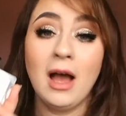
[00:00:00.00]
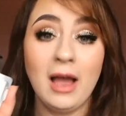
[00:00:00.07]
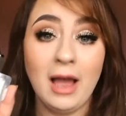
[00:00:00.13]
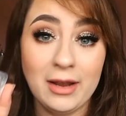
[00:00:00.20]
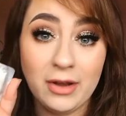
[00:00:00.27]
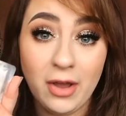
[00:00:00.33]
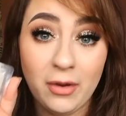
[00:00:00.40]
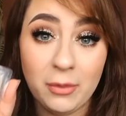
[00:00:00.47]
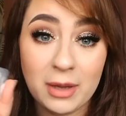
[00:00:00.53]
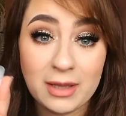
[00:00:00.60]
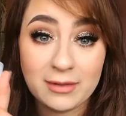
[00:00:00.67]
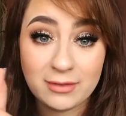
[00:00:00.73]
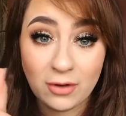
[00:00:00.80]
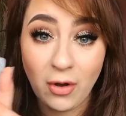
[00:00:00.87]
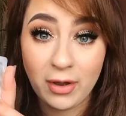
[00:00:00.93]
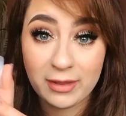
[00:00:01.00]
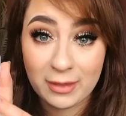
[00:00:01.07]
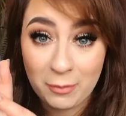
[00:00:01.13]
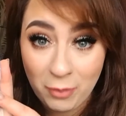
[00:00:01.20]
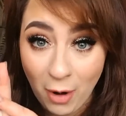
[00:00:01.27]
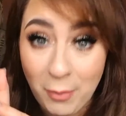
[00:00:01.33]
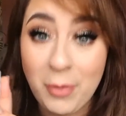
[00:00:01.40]
I know, it's not in the
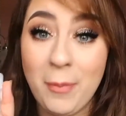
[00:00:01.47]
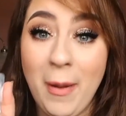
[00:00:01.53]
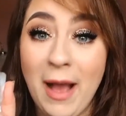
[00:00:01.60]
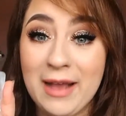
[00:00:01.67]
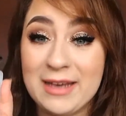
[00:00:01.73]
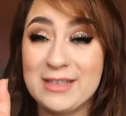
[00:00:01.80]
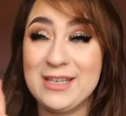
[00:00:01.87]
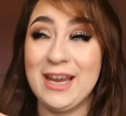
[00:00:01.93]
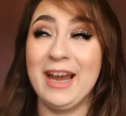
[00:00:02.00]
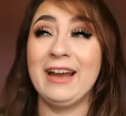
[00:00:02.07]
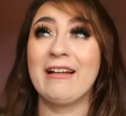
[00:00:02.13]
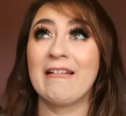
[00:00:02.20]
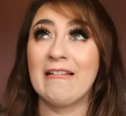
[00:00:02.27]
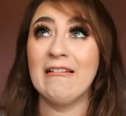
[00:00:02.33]
proper packaging.